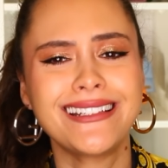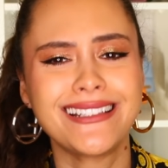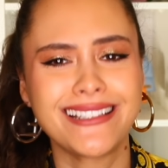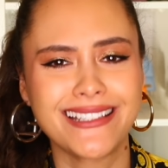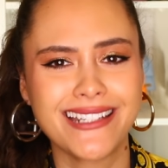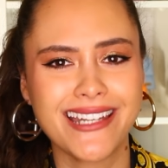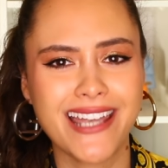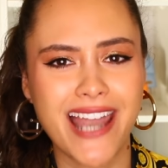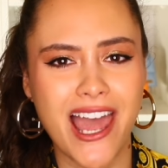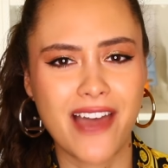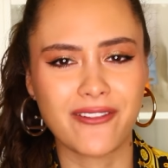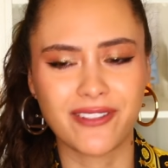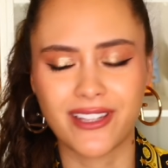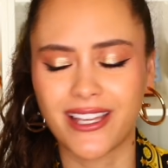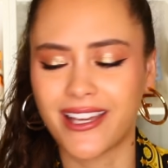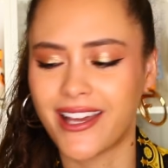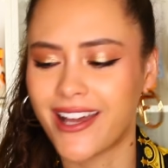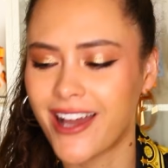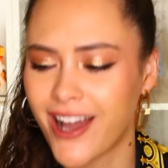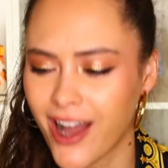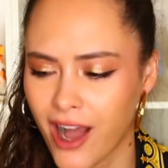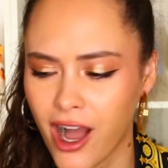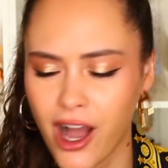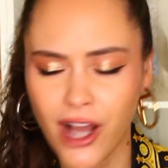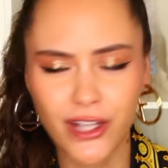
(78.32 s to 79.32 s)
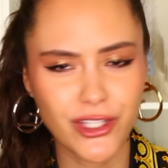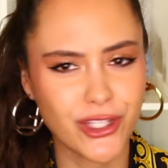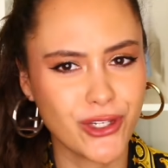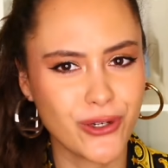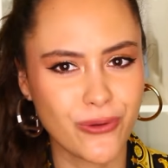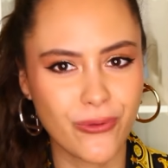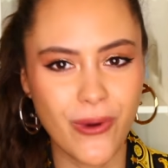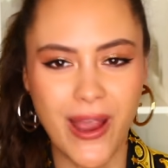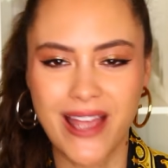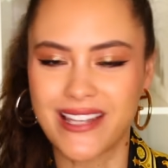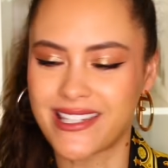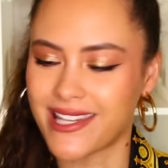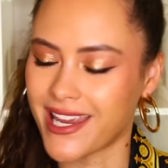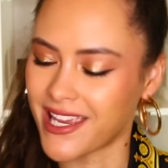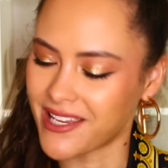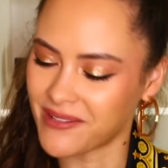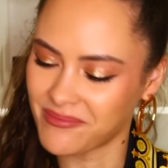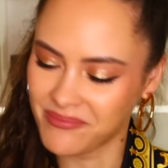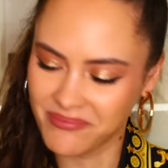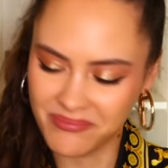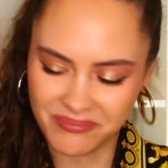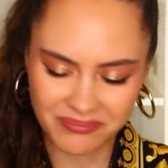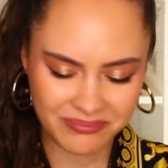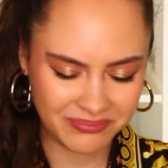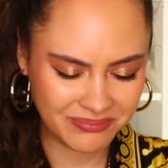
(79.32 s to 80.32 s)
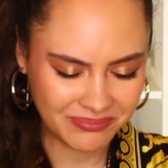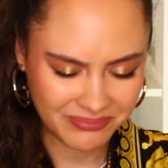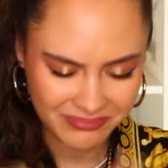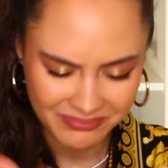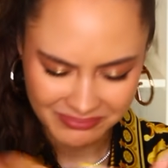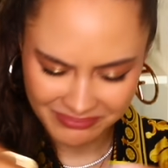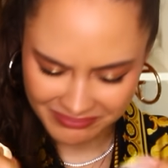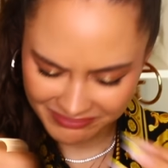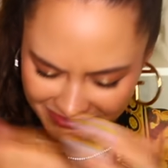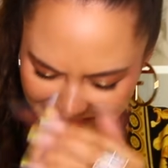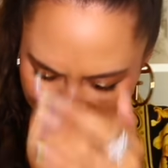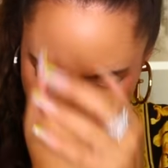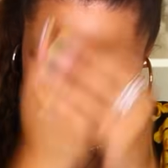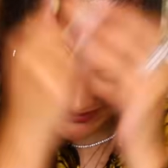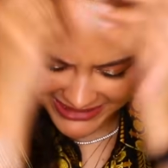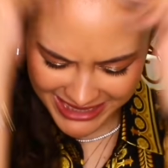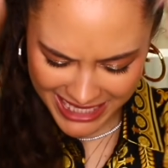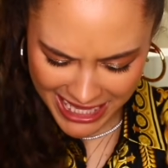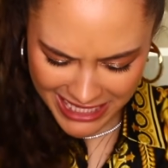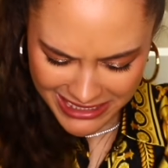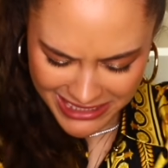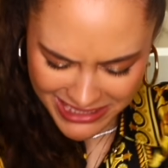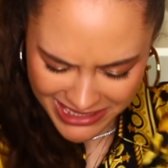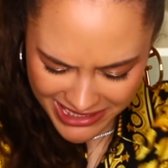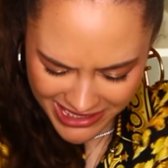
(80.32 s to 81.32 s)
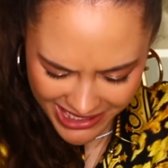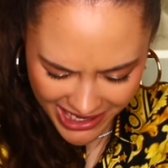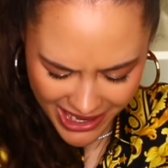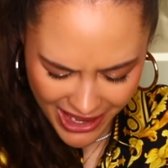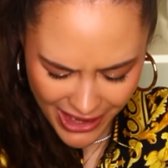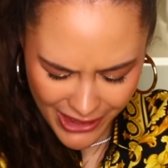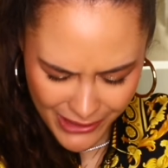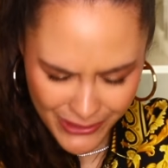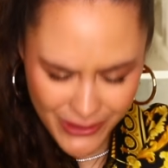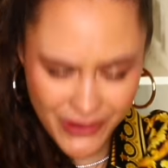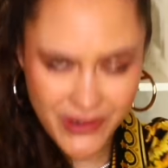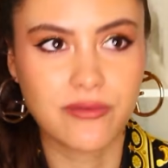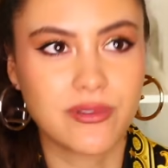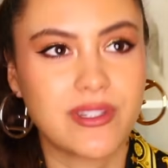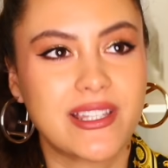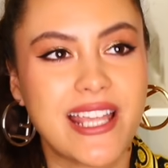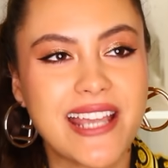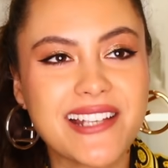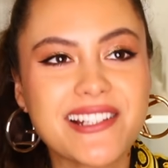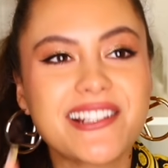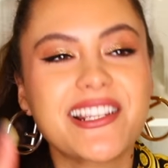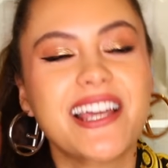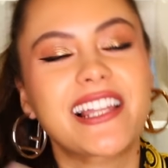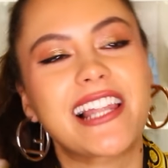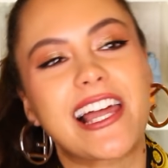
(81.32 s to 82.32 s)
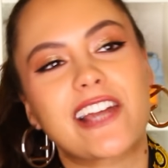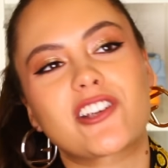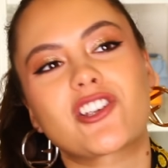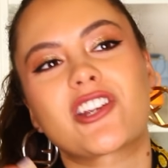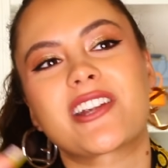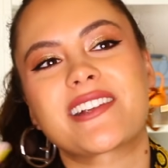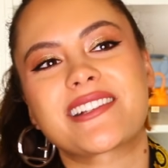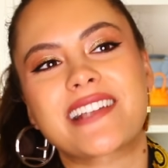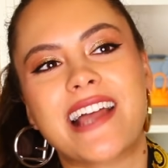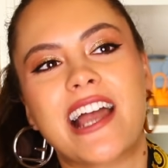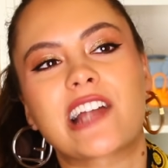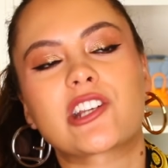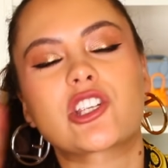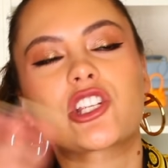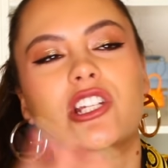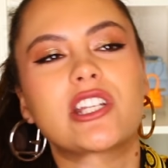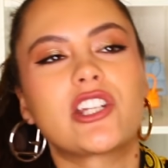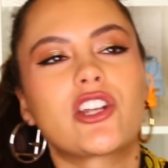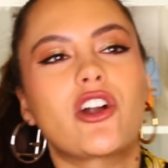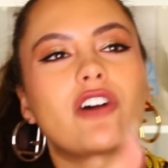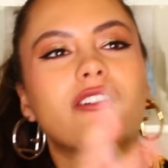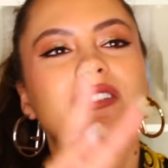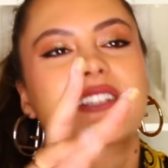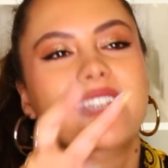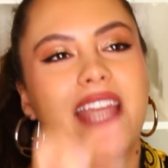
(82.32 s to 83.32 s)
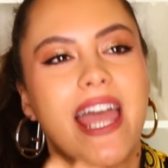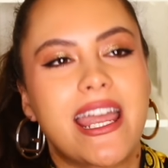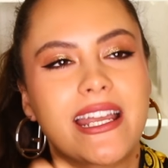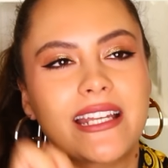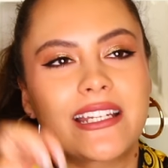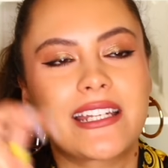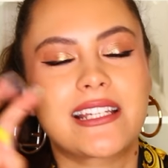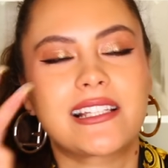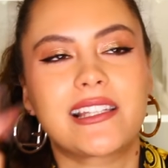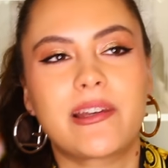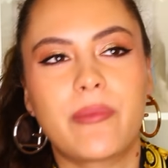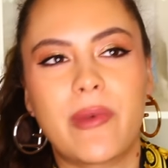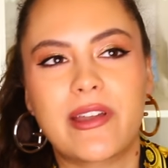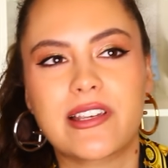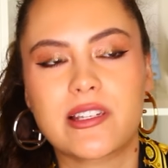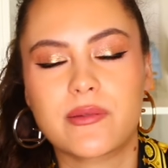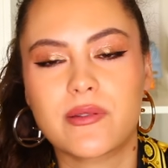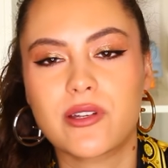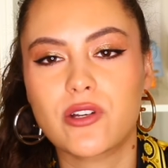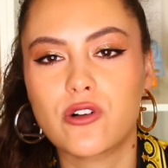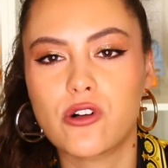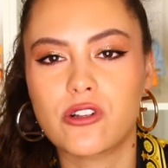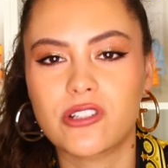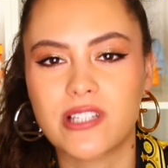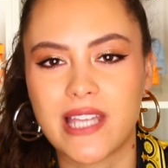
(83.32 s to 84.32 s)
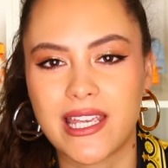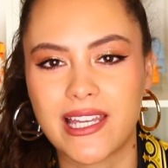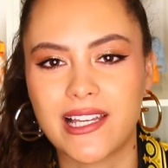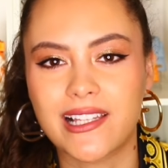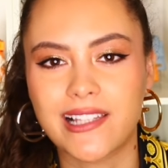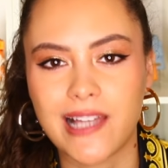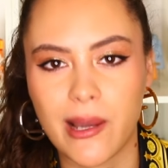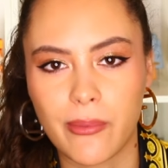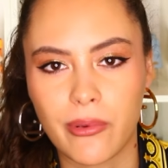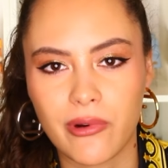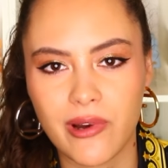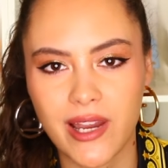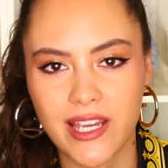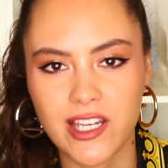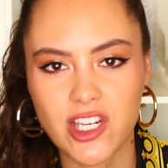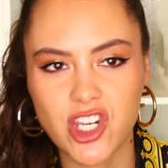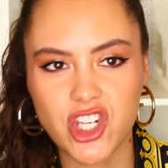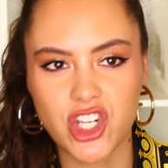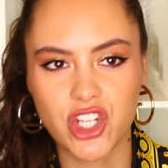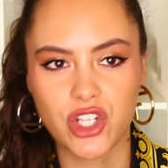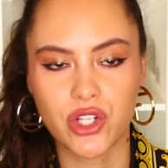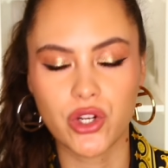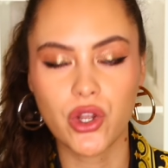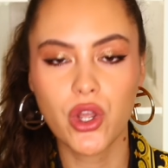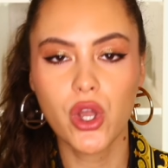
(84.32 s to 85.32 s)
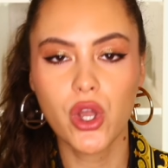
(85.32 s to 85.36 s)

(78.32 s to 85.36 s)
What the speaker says: Never. Are you ready? Let's go. This collection is actually not technically meant to be called a collaboration.